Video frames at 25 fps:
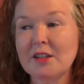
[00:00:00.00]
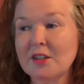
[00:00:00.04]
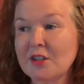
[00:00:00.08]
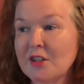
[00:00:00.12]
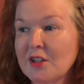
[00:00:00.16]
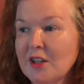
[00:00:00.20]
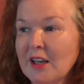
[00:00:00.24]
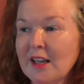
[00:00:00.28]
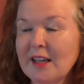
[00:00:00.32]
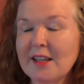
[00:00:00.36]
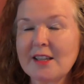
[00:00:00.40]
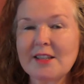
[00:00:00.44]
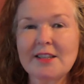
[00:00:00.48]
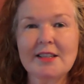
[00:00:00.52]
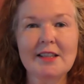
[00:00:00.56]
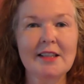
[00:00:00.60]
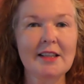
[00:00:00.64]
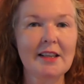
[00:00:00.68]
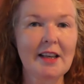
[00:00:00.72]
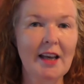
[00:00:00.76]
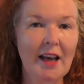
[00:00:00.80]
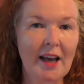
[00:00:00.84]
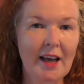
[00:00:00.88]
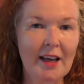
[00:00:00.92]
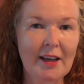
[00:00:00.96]

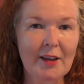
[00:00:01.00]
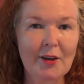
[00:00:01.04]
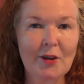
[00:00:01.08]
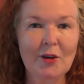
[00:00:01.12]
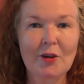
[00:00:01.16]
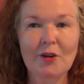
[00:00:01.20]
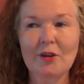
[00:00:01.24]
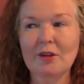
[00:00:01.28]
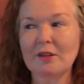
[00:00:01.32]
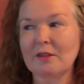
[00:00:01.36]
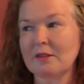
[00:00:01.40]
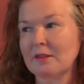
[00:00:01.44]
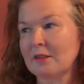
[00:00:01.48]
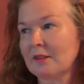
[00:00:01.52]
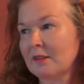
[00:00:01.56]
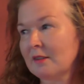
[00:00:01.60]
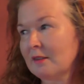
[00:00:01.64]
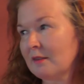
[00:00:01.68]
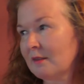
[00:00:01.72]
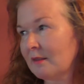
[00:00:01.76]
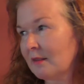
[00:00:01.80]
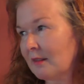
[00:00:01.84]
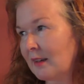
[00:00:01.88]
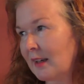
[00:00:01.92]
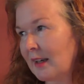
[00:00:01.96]
jealousy, anger,
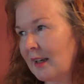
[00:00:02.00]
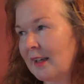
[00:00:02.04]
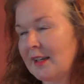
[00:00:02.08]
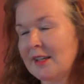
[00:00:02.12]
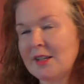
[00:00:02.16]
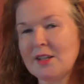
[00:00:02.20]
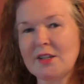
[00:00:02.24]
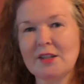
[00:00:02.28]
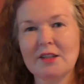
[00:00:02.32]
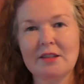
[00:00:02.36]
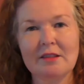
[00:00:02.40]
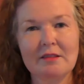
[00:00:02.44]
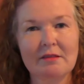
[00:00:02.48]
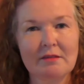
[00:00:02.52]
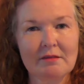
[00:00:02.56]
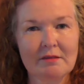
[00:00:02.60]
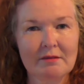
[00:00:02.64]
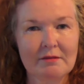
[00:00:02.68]
hate,